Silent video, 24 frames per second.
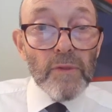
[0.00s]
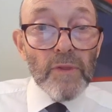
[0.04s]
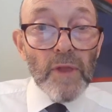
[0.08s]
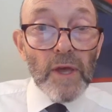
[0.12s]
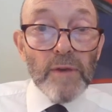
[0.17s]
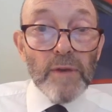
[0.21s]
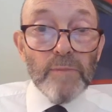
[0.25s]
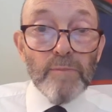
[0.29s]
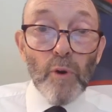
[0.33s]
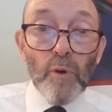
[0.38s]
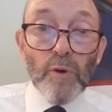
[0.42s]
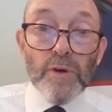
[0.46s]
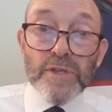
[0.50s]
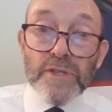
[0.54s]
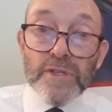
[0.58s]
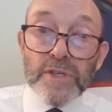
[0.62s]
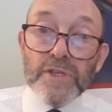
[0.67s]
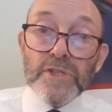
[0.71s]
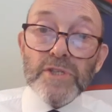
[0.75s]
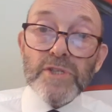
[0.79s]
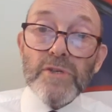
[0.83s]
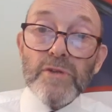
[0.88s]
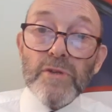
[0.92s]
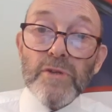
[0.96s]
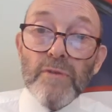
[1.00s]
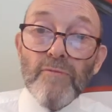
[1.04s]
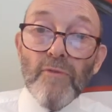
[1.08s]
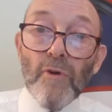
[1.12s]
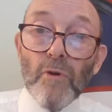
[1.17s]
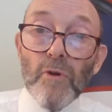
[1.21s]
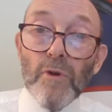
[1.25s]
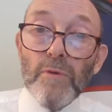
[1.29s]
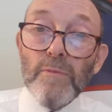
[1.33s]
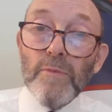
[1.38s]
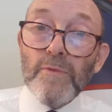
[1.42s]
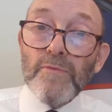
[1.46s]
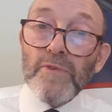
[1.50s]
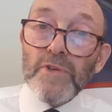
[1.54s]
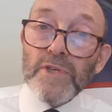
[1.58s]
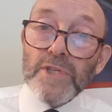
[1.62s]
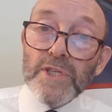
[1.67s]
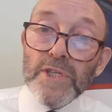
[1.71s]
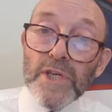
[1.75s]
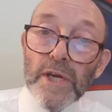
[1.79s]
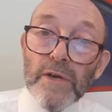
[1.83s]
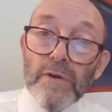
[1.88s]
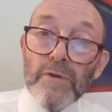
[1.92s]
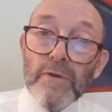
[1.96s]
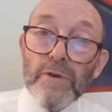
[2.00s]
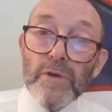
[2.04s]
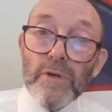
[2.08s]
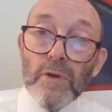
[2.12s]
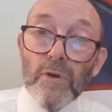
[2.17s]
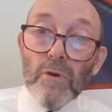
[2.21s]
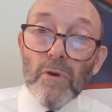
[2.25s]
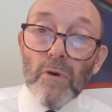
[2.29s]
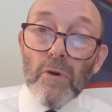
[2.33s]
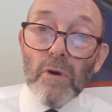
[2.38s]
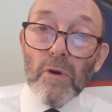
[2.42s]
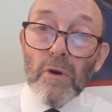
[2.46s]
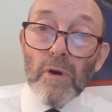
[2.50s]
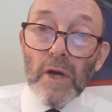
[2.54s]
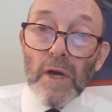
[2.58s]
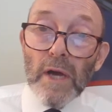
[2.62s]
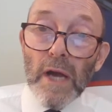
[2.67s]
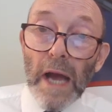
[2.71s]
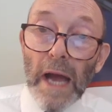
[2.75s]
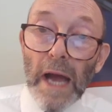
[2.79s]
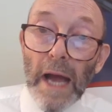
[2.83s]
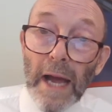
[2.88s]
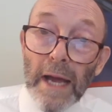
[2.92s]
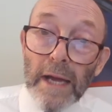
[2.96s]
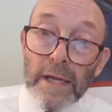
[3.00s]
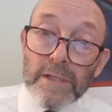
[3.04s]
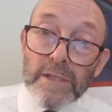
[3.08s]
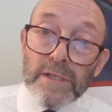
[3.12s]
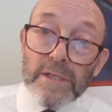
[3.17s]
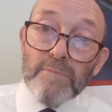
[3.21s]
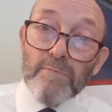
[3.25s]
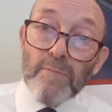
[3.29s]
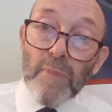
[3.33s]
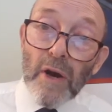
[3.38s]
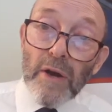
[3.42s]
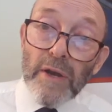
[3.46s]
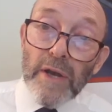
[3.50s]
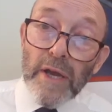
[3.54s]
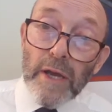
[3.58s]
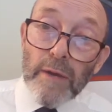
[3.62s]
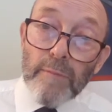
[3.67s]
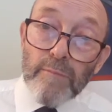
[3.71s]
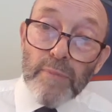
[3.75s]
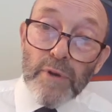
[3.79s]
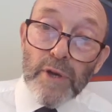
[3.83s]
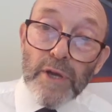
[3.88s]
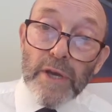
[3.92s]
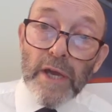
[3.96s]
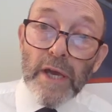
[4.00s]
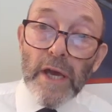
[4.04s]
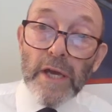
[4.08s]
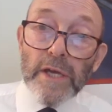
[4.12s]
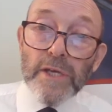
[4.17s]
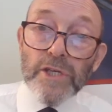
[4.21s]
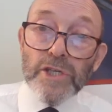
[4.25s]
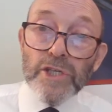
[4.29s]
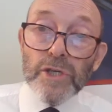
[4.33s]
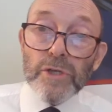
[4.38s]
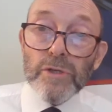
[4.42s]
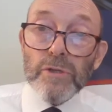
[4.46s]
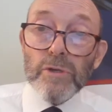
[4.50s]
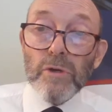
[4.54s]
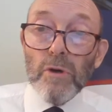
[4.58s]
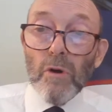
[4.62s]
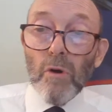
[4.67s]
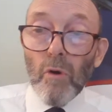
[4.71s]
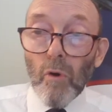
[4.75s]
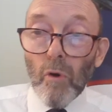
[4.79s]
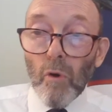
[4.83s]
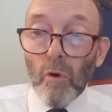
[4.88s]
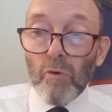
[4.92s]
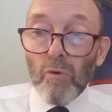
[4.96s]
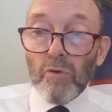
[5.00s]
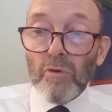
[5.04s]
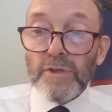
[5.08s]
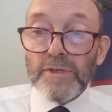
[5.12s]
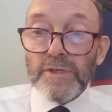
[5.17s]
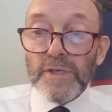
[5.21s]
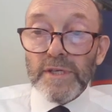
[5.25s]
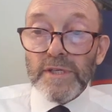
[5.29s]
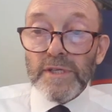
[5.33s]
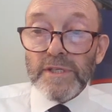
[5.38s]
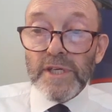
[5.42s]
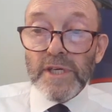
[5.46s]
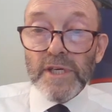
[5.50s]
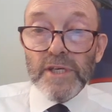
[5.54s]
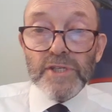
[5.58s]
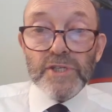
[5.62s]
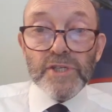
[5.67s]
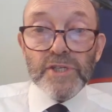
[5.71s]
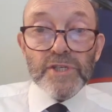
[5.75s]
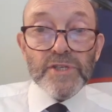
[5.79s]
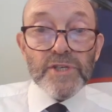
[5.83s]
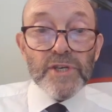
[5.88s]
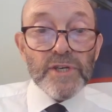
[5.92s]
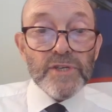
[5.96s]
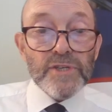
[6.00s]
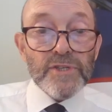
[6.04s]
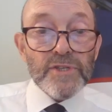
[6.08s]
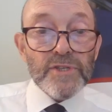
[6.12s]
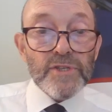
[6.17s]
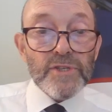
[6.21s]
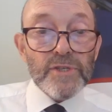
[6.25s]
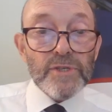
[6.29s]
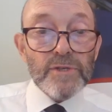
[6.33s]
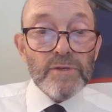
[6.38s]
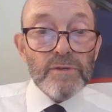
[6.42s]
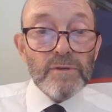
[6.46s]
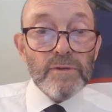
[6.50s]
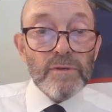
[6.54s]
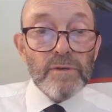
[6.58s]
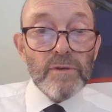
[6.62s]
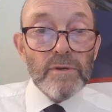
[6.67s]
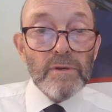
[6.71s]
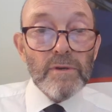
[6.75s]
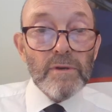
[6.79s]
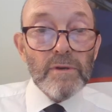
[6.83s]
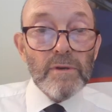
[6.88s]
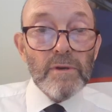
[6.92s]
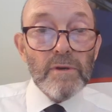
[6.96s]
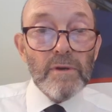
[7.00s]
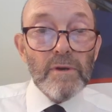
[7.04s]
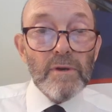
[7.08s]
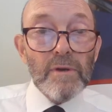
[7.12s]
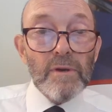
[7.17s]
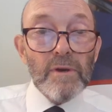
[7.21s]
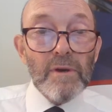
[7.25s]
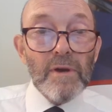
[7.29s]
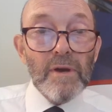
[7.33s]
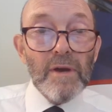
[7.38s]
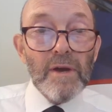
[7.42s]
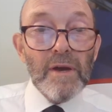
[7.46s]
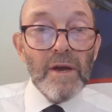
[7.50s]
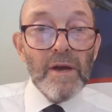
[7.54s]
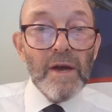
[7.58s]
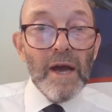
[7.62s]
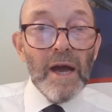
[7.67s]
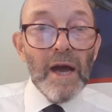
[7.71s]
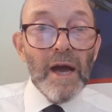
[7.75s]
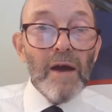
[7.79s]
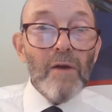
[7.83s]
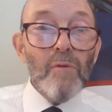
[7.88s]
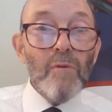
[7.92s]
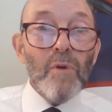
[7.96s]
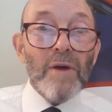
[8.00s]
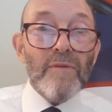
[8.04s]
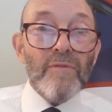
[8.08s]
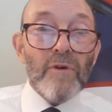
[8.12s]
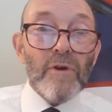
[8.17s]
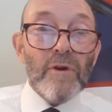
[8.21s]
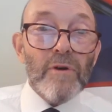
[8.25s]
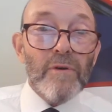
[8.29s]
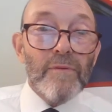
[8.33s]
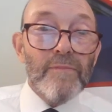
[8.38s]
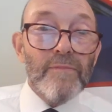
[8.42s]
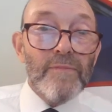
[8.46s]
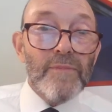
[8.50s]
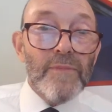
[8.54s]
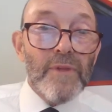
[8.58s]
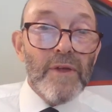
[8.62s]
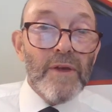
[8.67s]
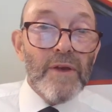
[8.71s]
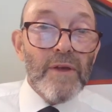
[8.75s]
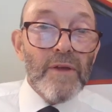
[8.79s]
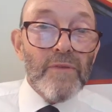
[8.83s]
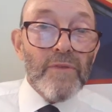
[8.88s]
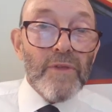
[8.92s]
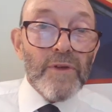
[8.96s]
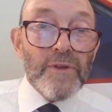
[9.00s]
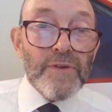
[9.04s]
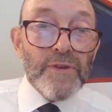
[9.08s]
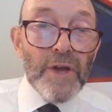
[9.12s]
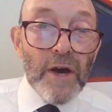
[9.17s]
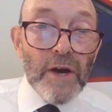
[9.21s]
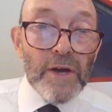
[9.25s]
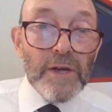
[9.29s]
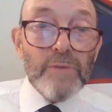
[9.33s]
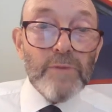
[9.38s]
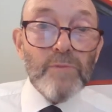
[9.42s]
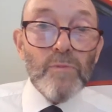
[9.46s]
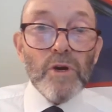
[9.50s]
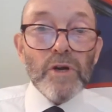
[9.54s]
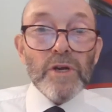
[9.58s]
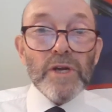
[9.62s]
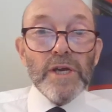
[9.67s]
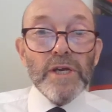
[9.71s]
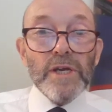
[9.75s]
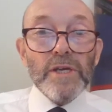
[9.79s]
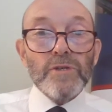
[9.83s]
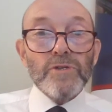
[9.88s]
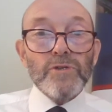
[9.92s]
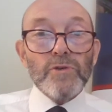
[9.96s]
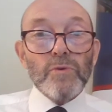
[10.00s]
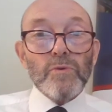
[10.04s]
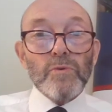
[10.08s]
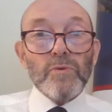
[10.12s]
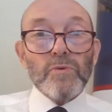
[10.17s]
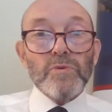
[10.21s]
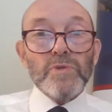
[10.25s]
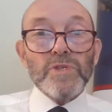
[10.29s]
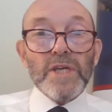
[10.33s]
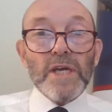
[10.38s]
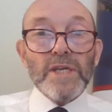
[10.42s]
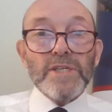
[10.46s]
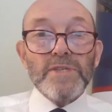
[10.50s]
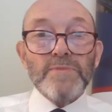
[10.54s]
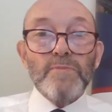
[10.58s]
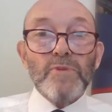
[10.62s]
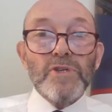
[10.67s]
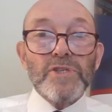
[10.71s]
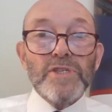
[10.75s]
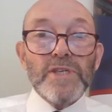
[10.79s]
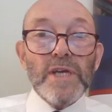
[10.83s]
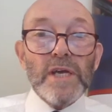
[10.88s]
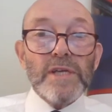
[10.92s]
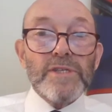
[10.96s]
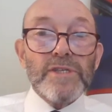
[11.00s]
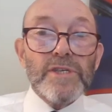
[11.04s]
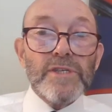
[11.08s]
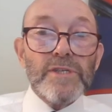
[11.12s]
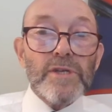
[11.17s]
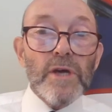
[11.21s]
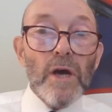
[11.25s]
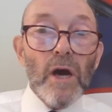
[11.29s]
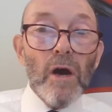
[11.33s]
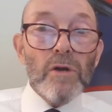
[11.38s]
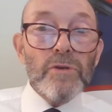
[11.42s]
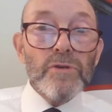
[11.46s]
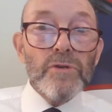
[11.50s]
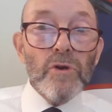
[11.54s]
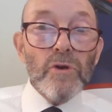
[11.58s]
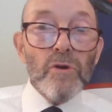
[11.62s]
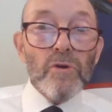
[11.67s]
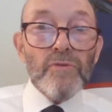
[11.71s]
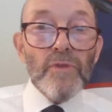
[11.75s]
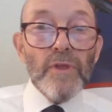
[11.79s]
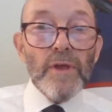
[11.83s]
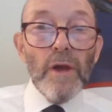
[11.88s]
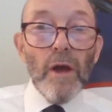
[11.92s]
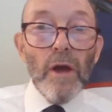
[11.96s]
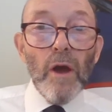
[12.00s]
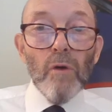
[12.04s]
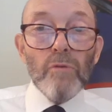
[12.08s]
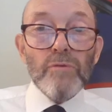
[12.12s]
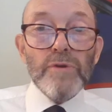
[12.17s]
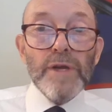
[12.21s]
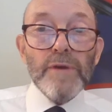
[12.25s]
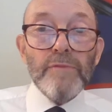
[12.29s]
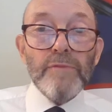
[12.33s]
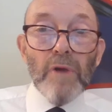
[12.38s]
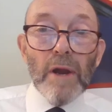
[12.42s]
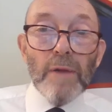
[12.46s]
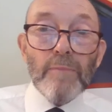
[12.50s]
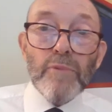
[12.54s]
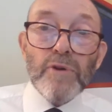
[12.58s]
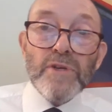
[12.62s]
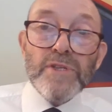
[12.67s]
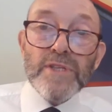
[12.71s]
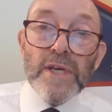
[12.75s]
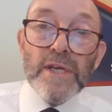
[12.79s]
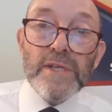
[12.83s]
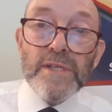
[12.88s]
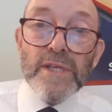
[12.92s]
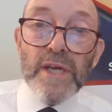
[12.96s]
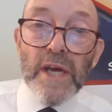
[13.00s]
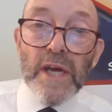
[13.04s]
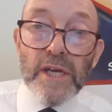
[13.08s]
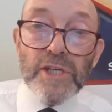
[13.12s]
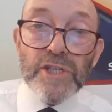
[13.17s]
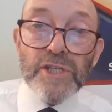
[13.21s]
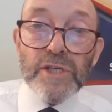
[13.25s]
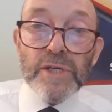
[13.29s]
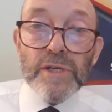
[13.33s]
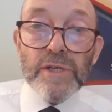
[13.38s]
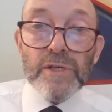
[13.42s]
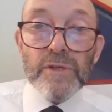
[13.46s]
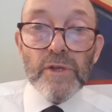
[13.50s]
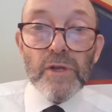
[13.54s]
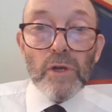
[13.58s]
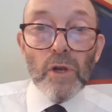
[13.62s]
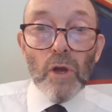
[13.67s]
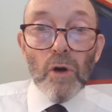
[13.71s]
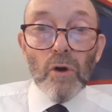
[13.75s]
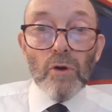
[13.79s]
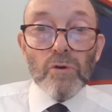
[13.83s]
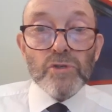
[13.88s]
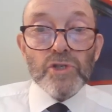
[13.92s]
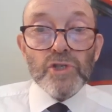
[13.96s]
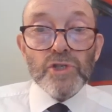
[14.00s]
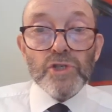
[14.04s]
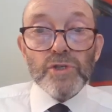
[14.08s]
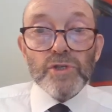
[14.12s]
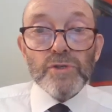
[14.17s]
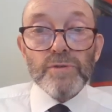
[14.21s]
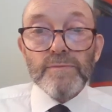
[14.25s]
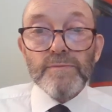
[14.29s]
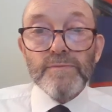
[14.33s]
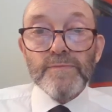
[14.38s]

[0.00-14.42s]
They point us to the volume of the sacred law and, by implication, all that it teaches us. However, the 9 working tools as presented are not their only representation in the lodge.